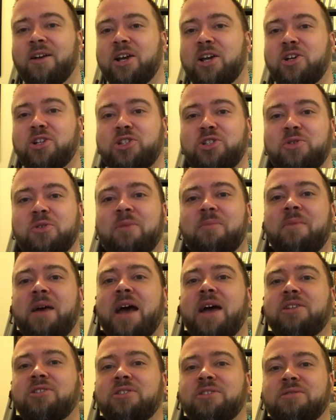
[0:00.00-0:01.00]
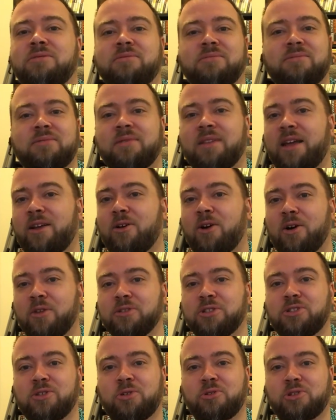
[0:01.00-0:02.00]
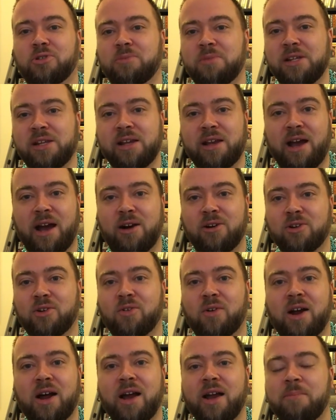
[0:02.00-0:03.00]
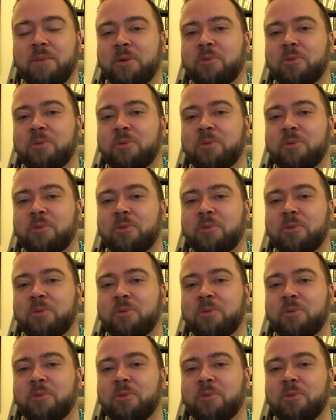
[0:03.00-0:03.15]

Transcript: Could you imagine, like, all the social media outcry?